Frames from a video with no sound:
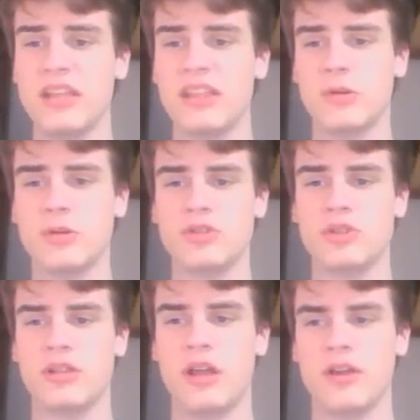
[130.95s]
they were
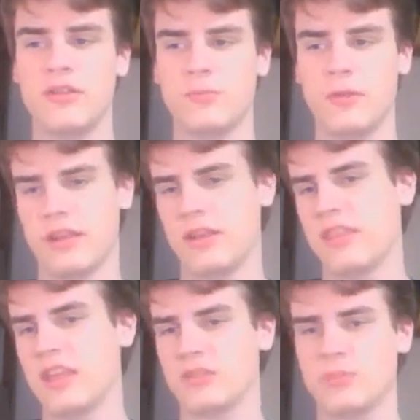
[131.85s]
doing a lot of wicked
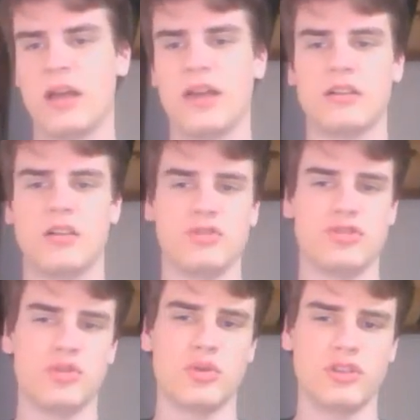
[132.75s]
things behind
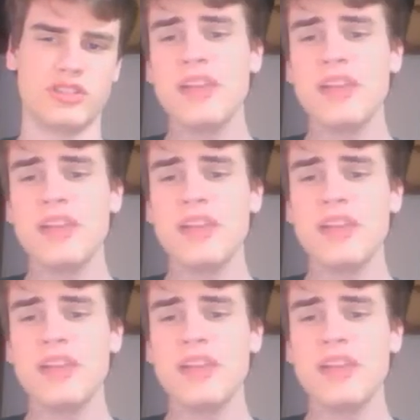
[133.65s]
closed doors.